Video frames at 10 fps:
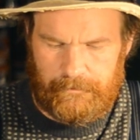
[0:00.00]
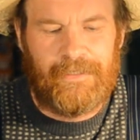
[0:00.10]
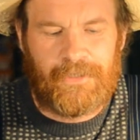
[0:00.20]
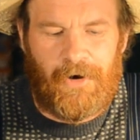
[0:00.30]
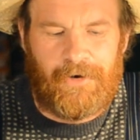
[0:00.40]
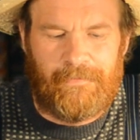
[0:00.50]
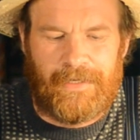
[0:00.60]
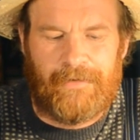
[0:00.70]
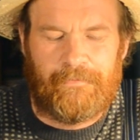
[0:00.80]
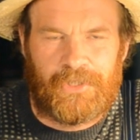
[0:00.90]
It's hard
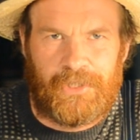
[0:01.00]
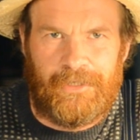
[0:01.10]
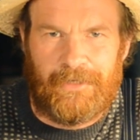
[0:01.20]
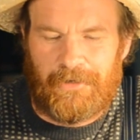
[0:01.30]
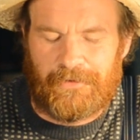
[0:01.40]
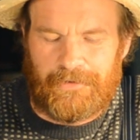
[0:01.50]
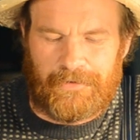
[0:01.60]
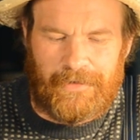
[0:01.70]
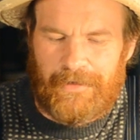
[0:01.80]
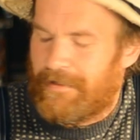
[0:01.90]
making machining
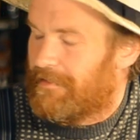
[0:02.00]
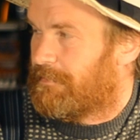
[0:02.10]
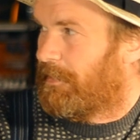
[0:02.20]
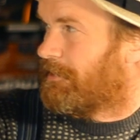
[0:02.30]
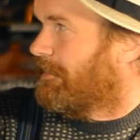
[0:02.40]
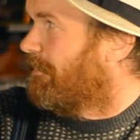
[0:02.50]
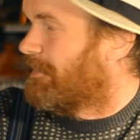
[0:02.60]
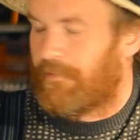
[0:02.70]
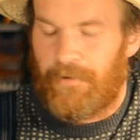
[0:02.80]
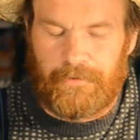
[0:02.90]
content, especially with
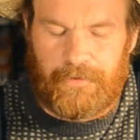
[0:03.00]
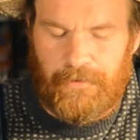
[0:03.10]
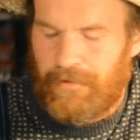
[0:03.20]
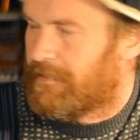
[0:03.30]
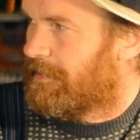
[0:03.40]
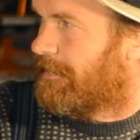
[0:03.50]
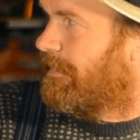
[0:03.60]
the flood coolant and